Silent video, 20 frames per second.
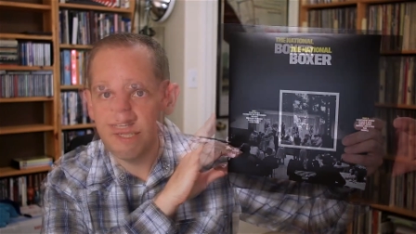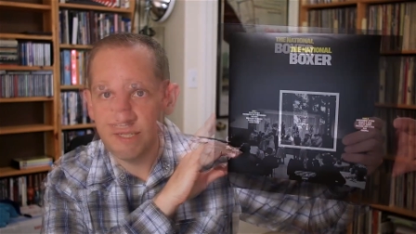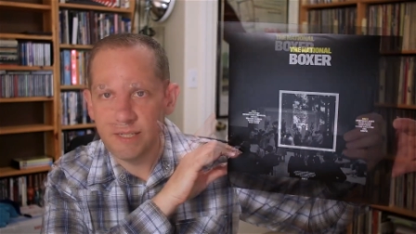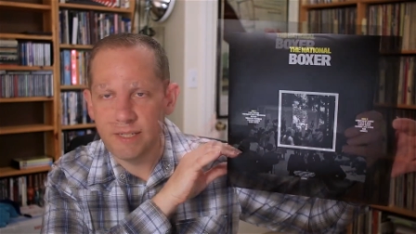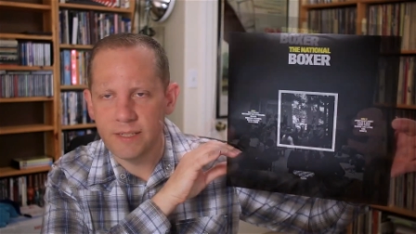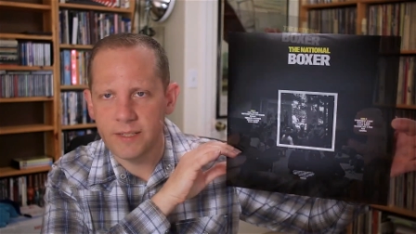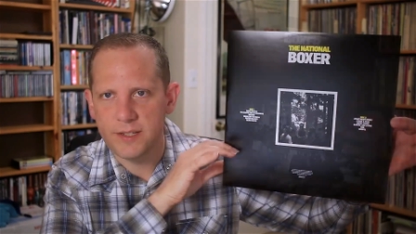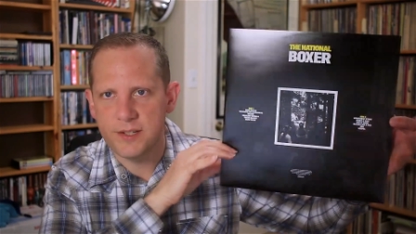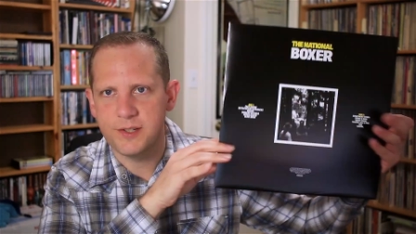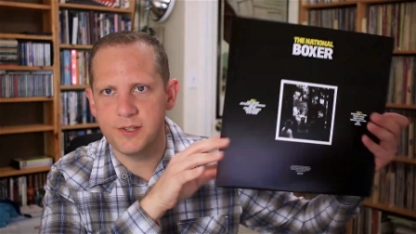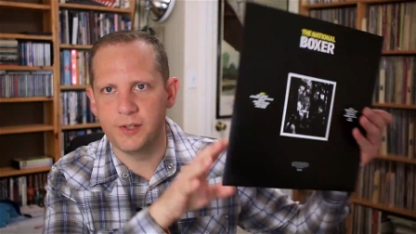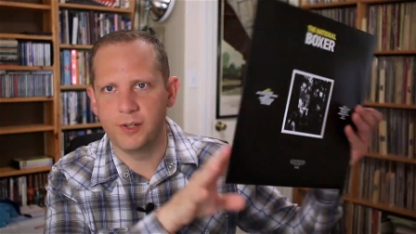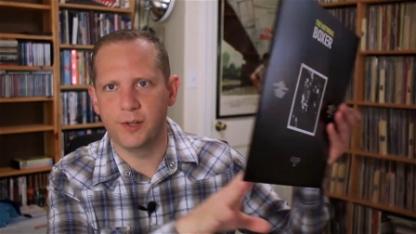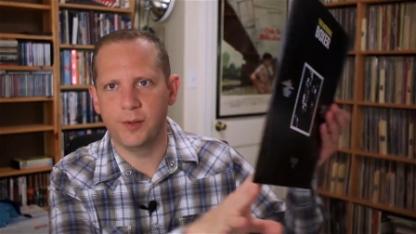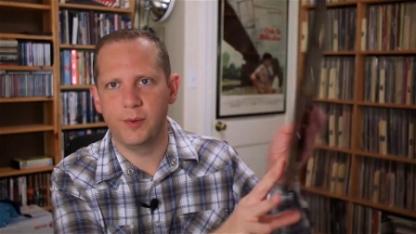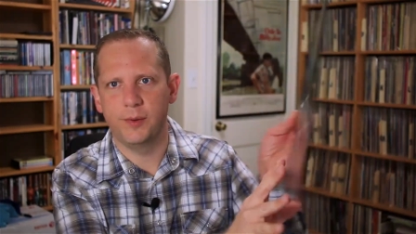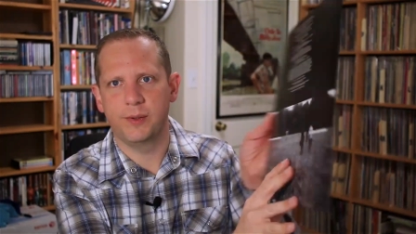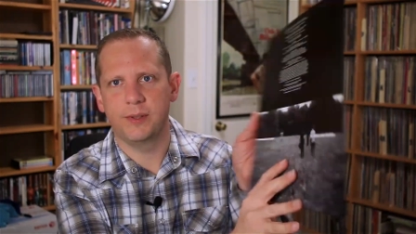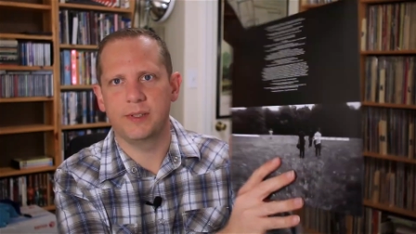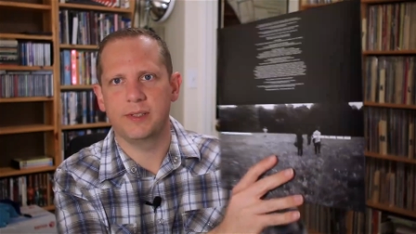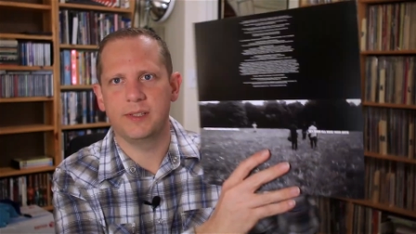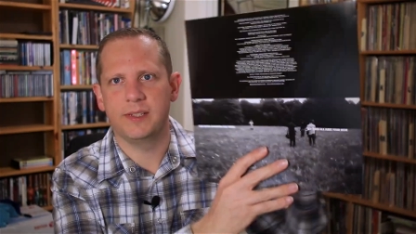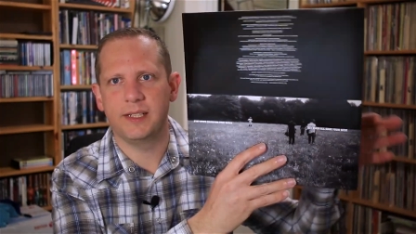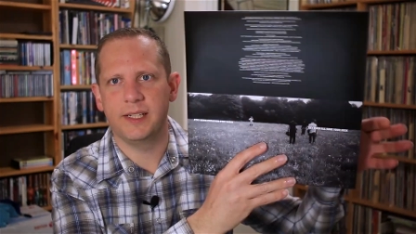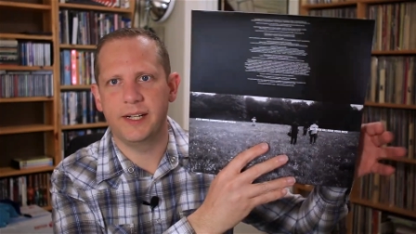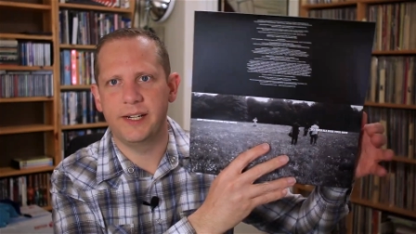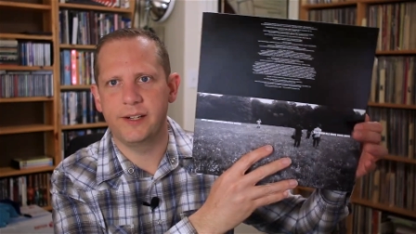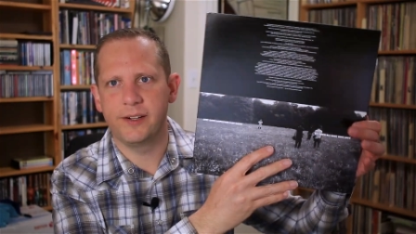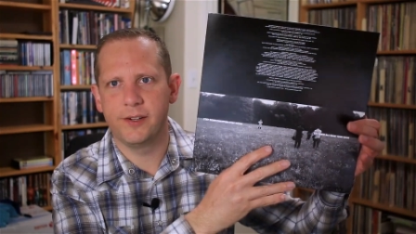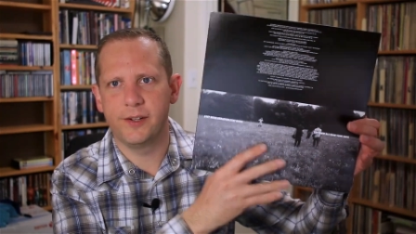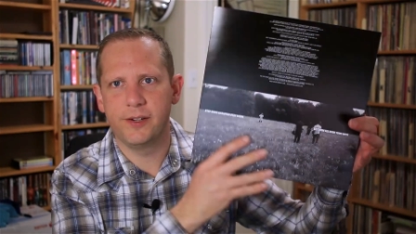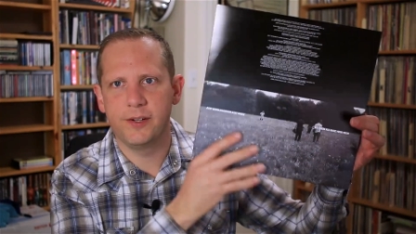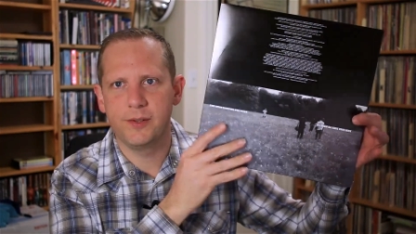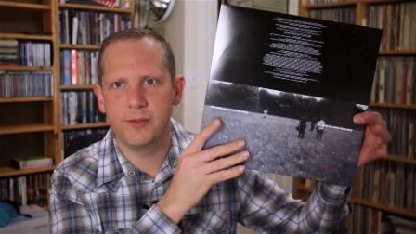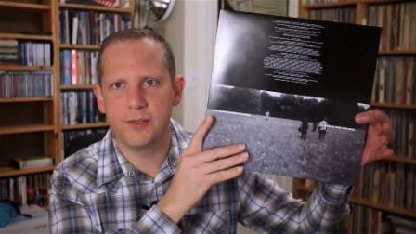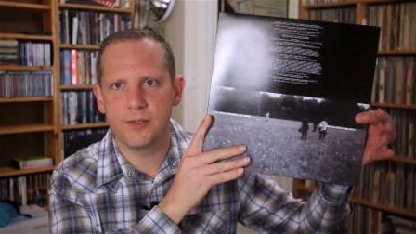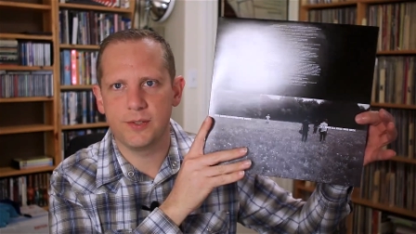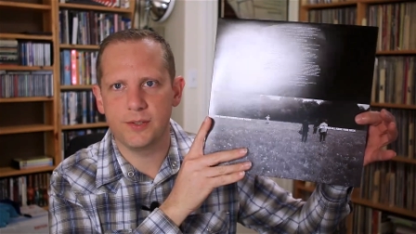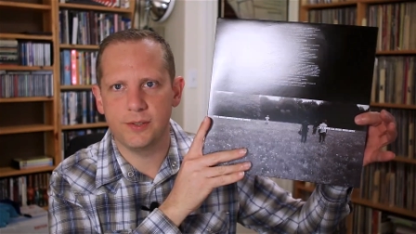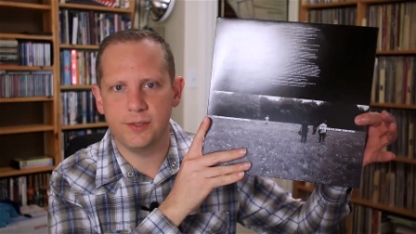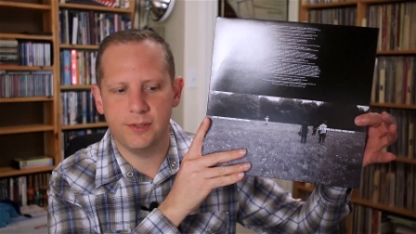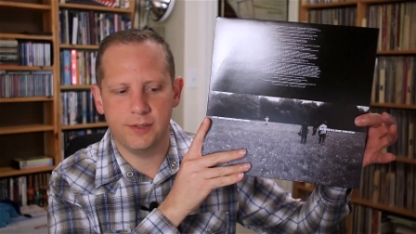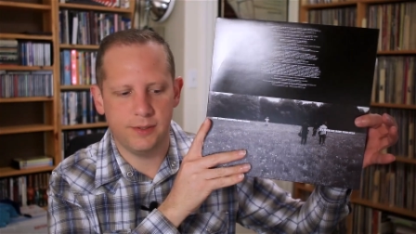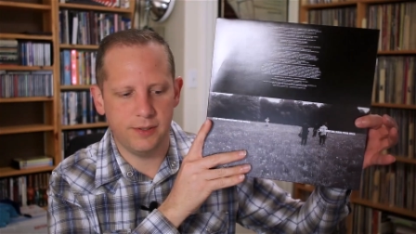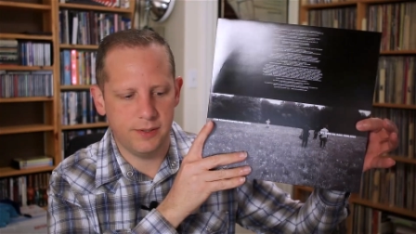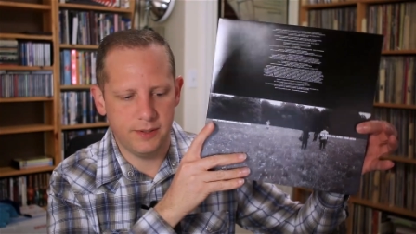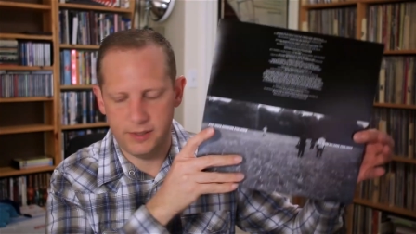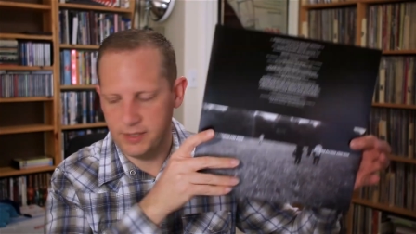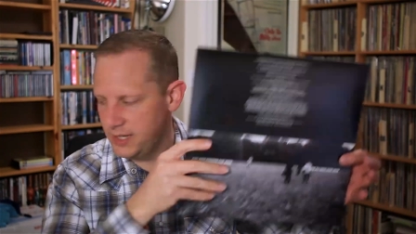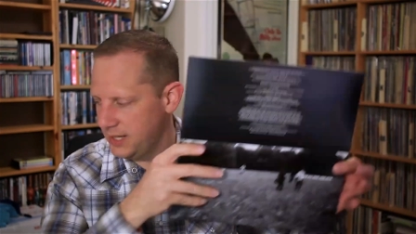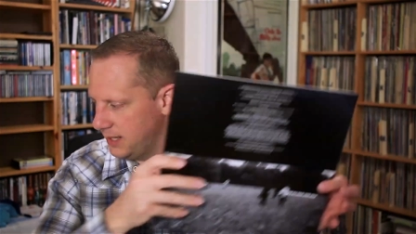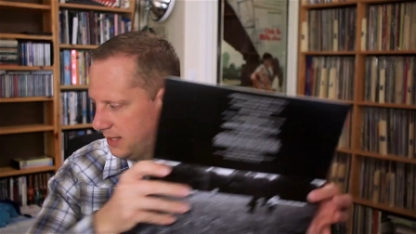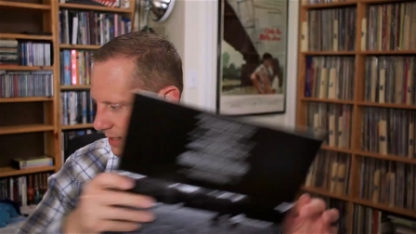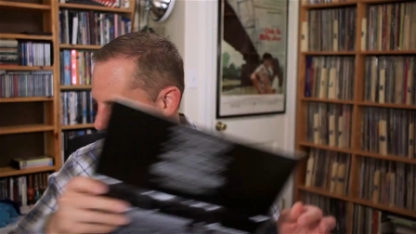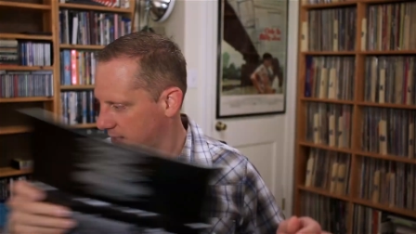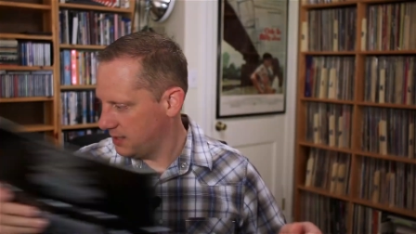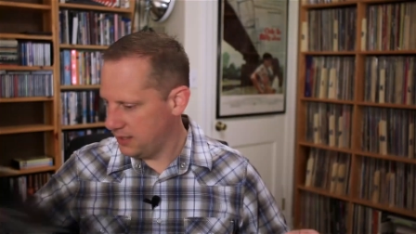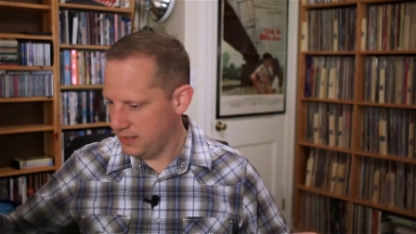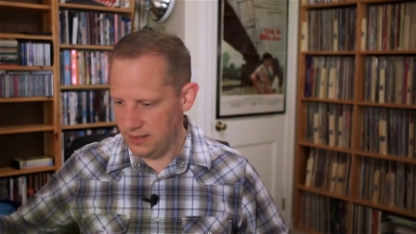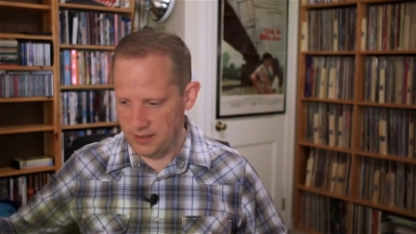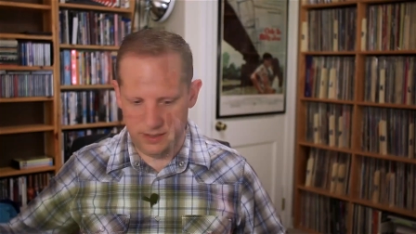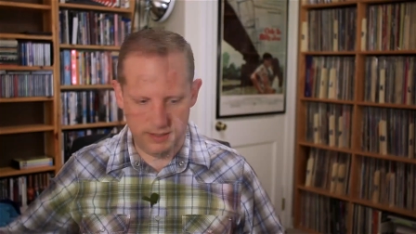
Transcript: Insert liner notes on it.